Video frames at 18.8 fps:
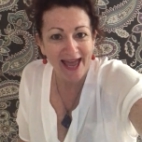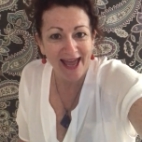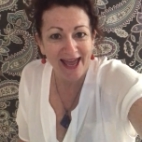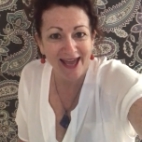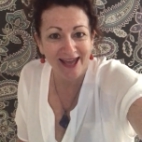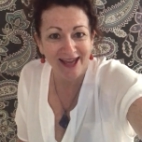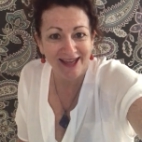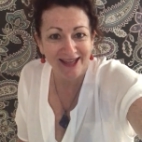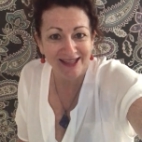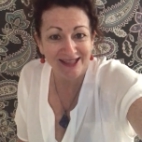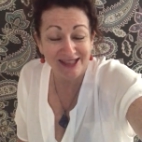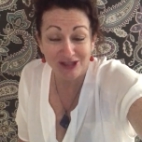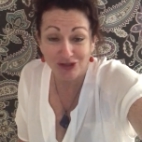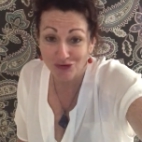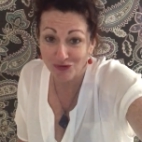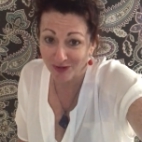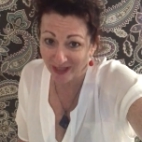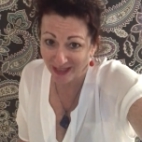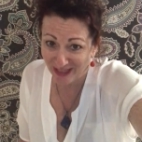and
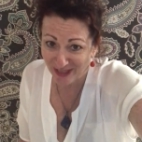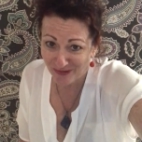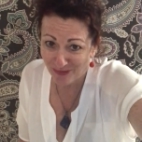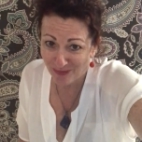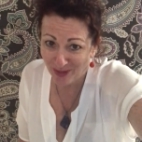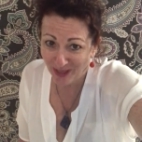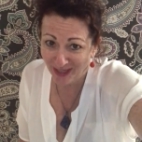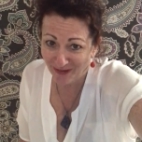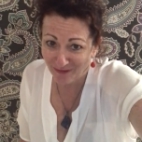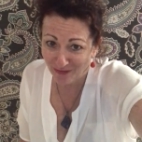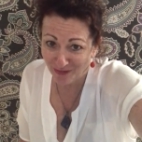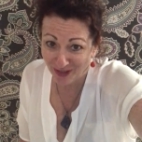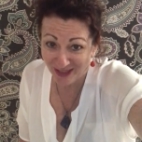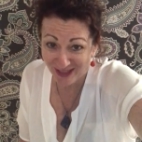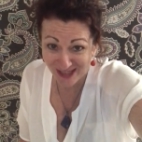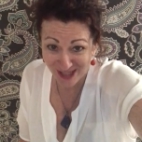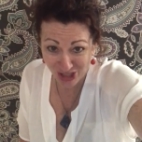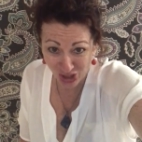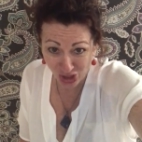it's released from the liver and
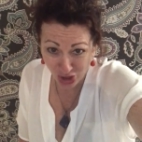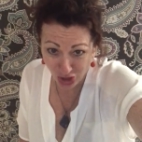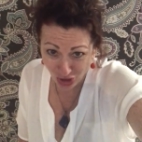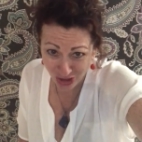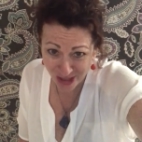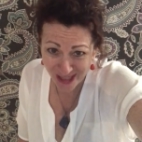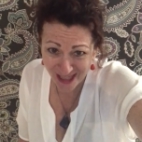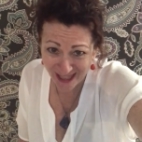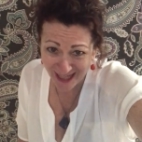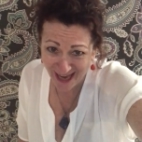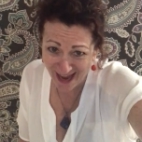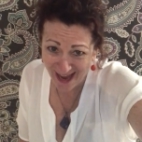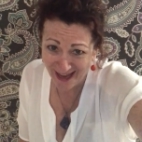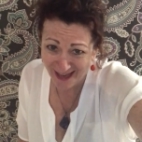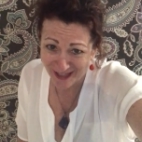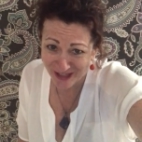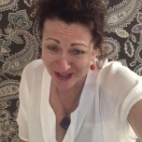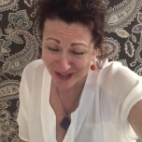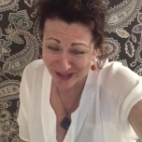it's a clotting
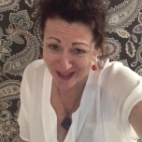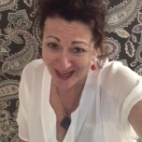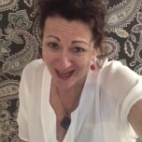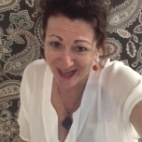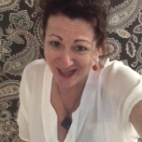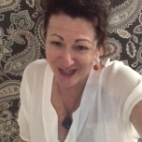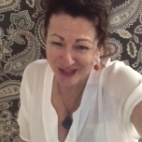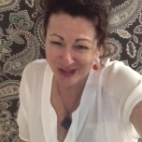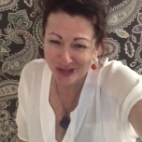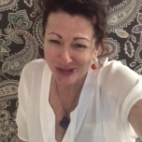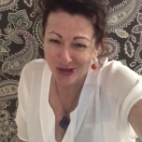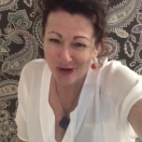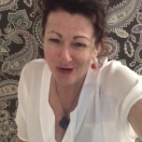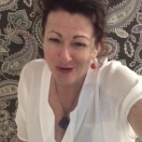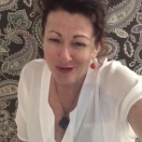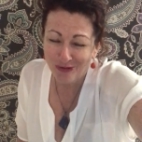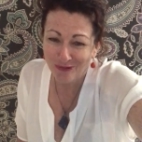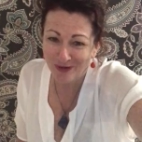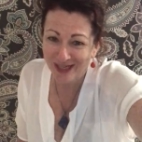agent.
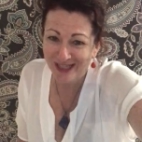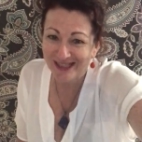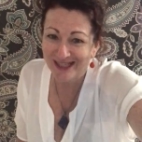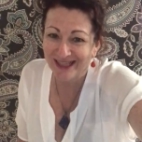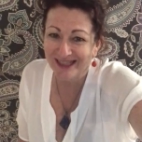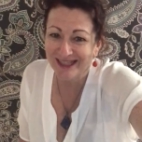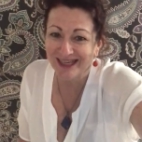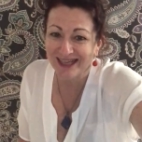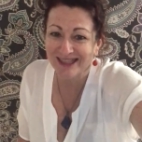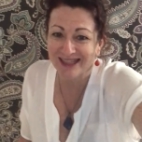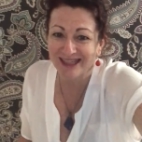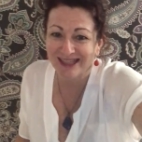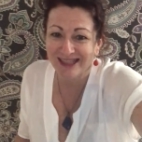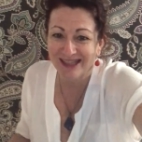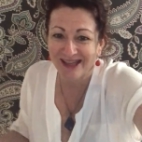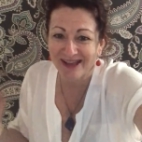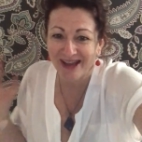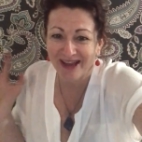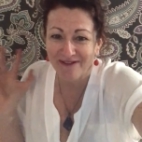So, the reason it does it
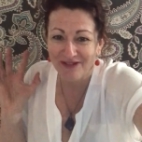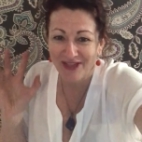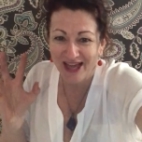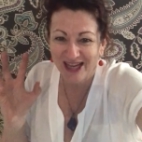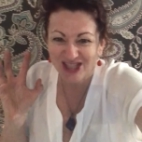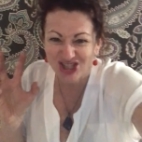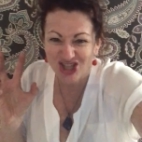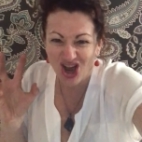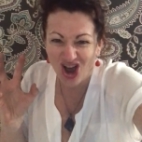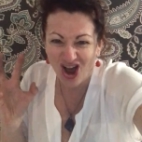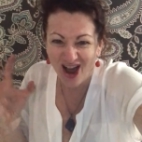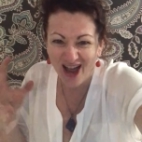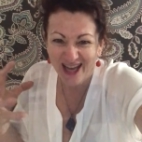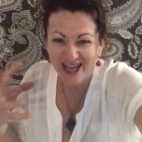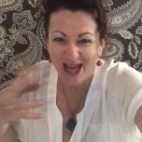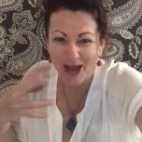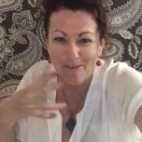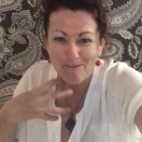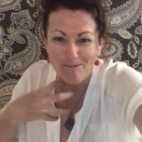is that if that
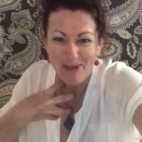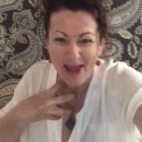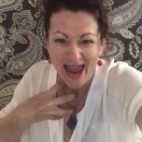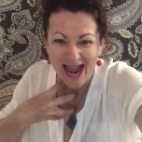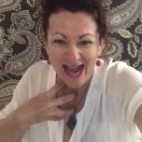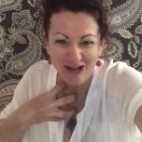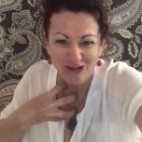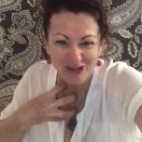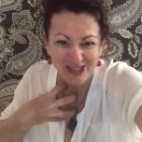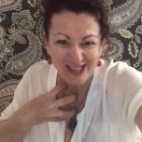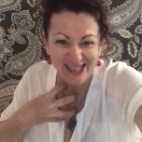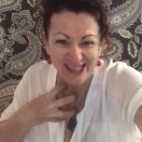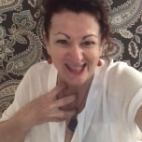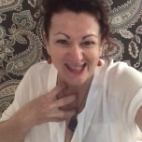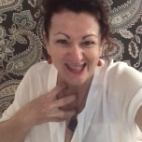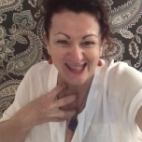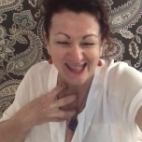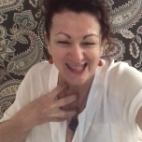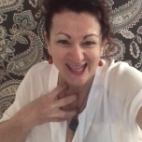tiger
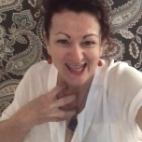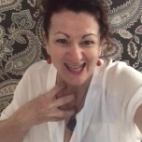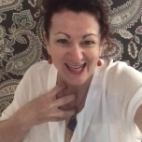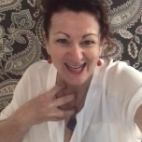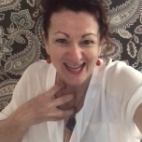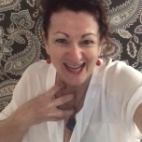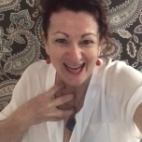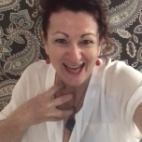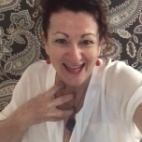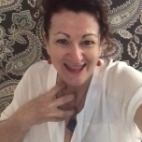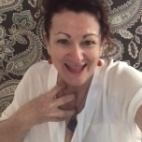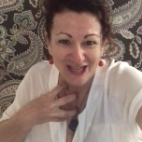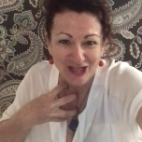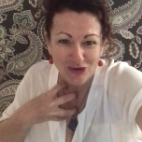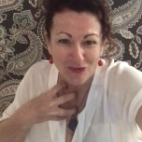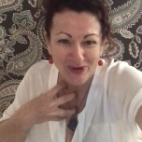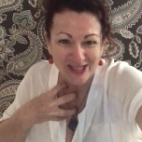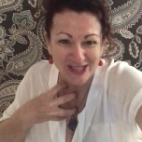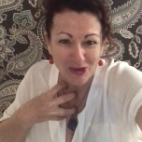pounces and then
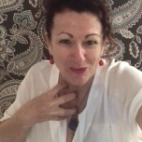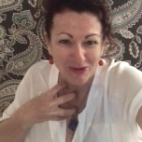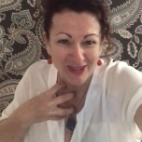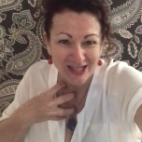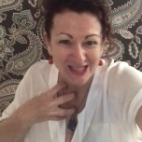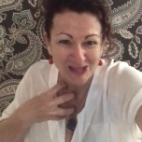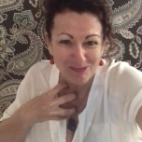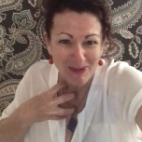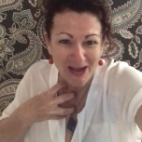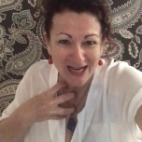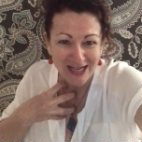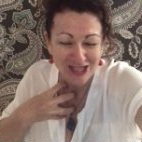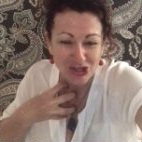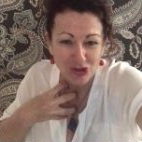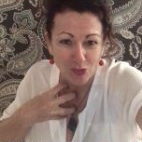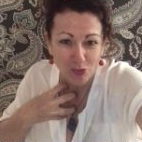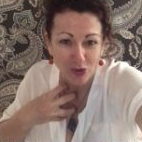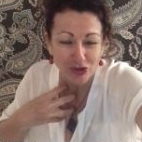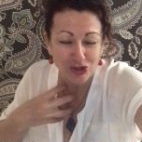you end up with these
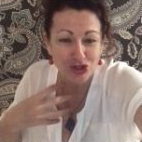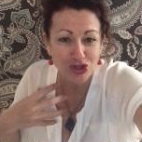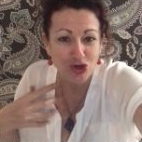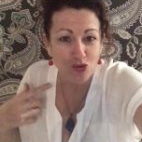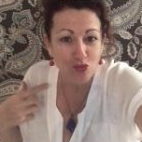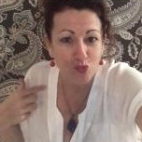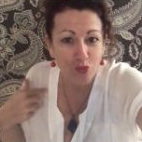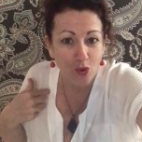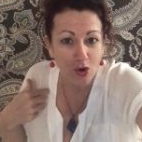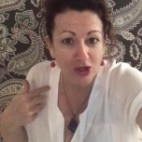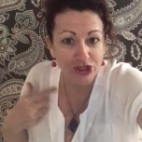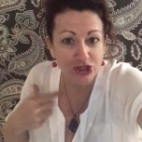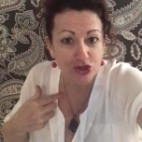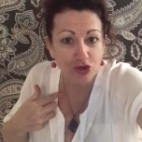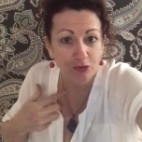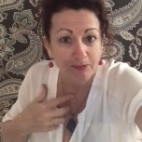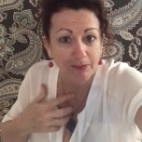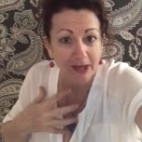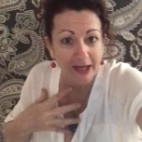puncture wounds, you want
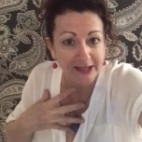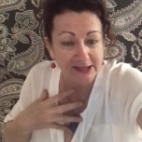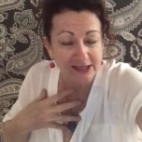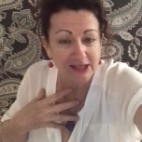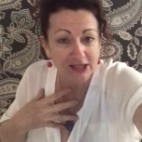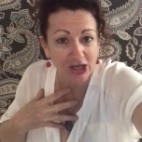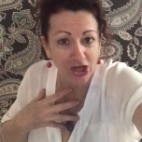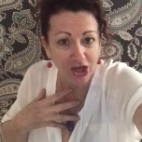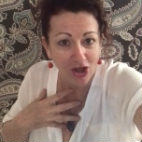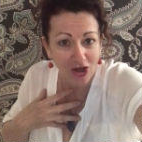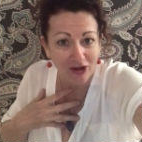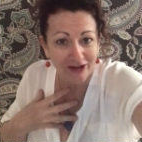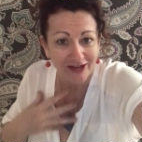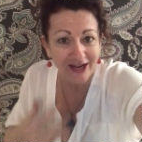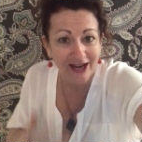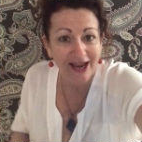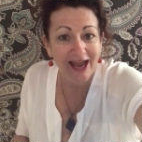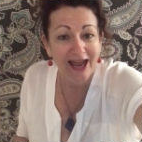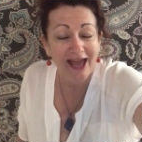your blood to
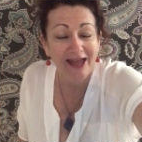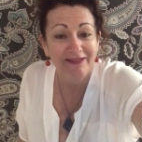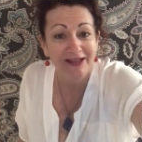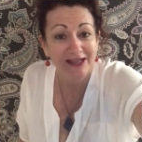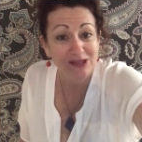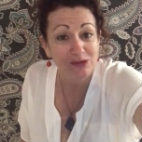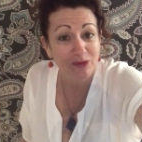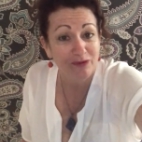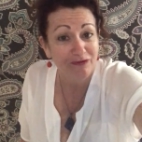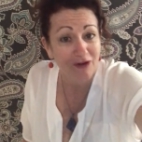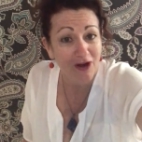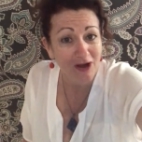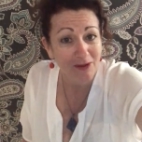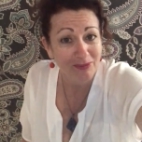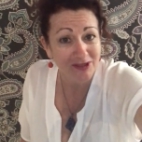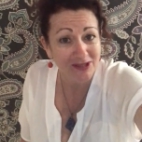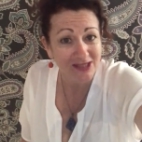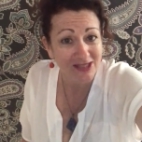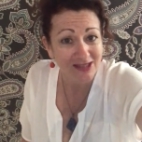clot. And that's what
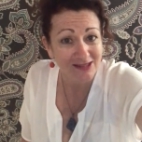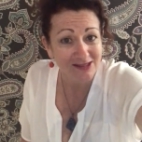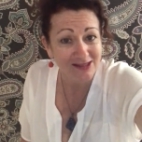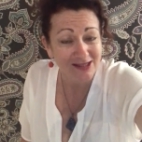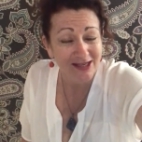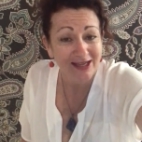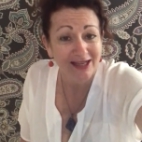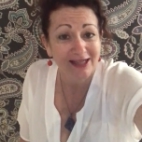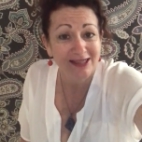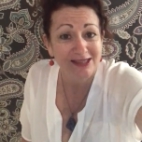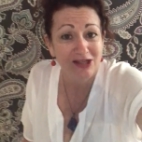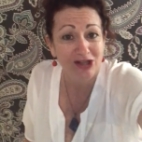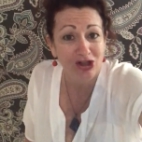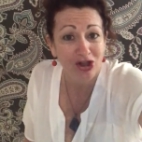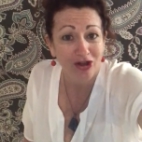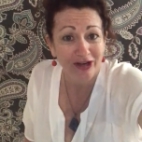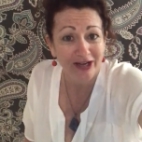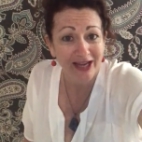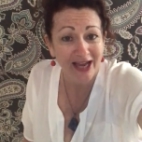fibrin does. It's a
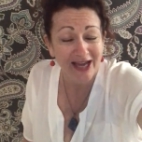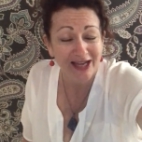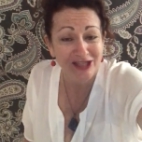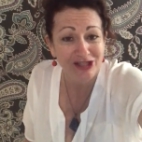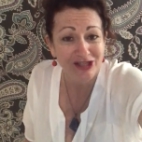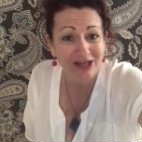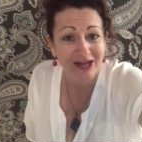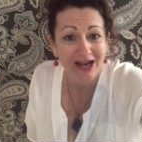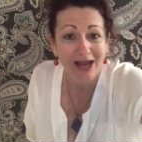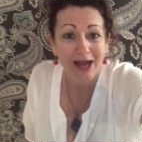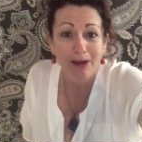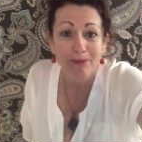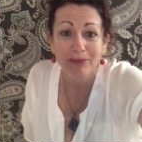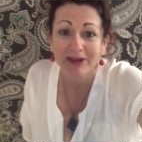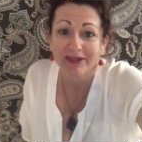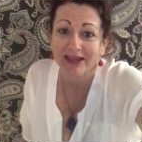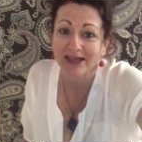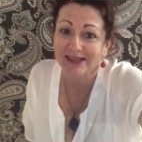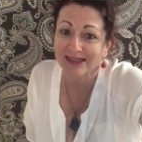clotting agent.
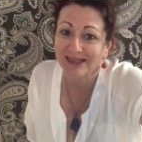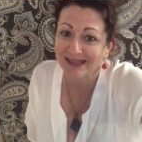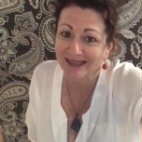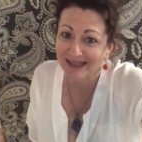But that